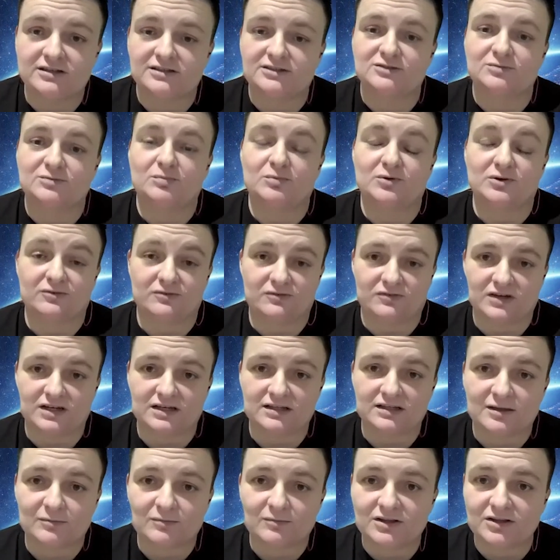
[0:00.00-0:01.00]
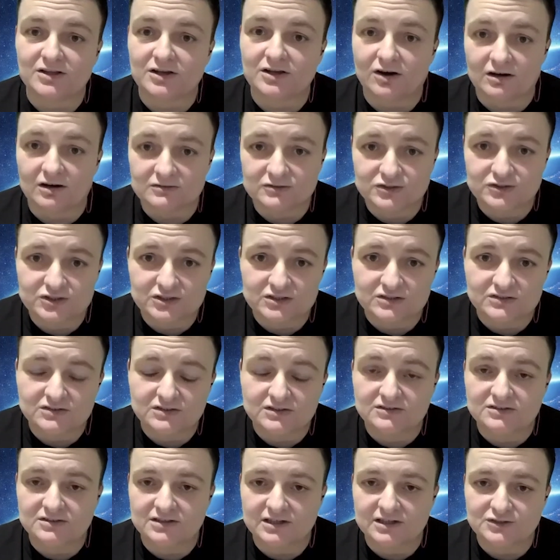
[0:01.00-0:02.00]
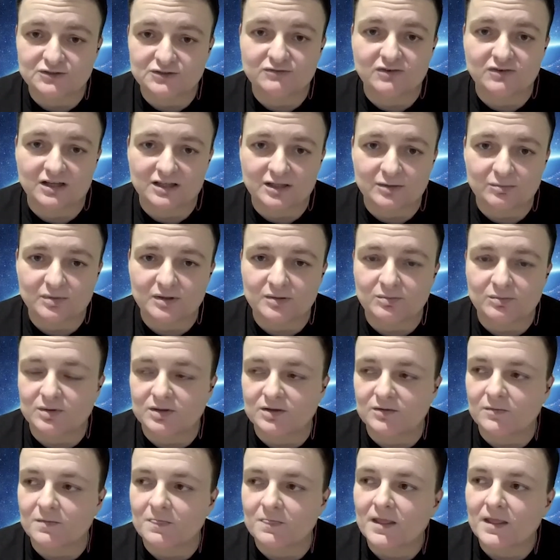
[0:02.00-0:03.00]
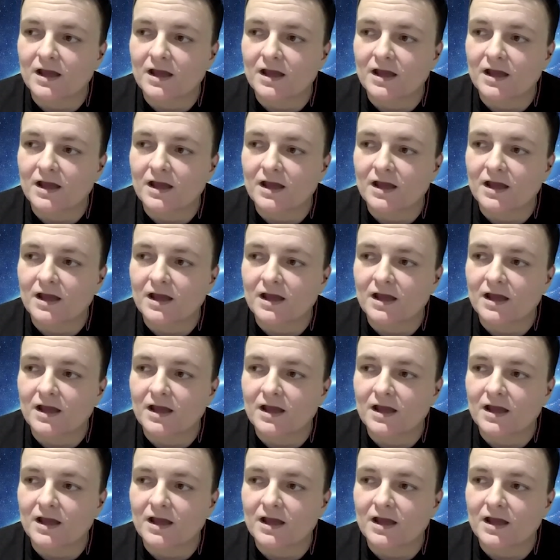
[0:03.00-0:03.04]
It's perfect." I mean, the Austrians are such funny people.